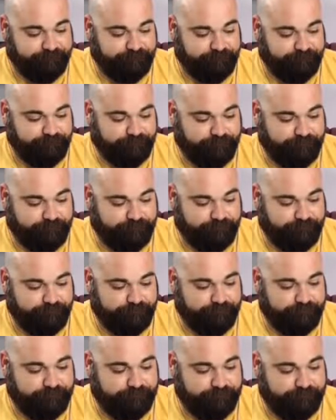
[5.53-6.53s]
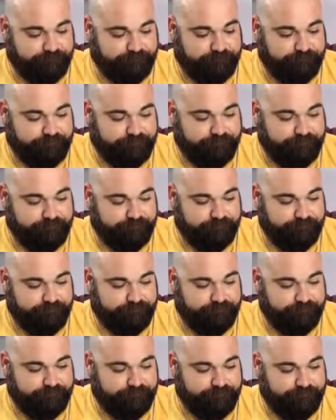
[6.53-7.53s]

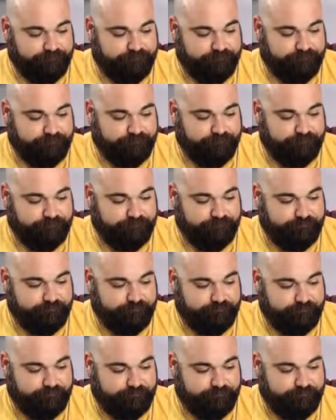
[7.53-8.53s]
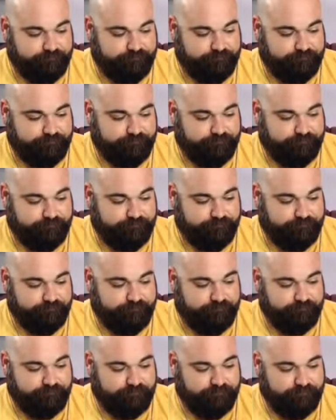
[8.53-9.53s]

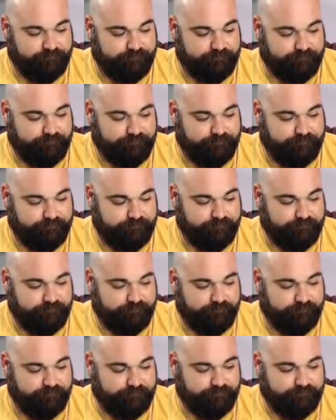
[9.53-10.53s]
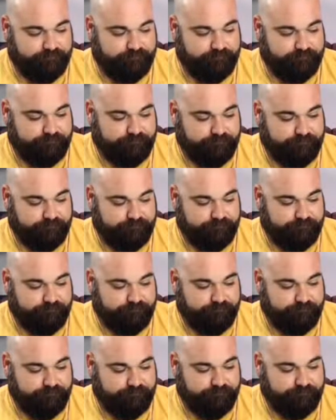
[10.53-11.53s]

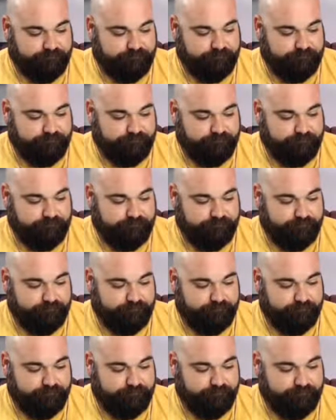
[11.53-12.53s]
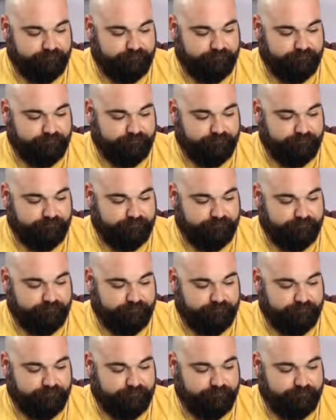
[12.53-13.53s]
(silent)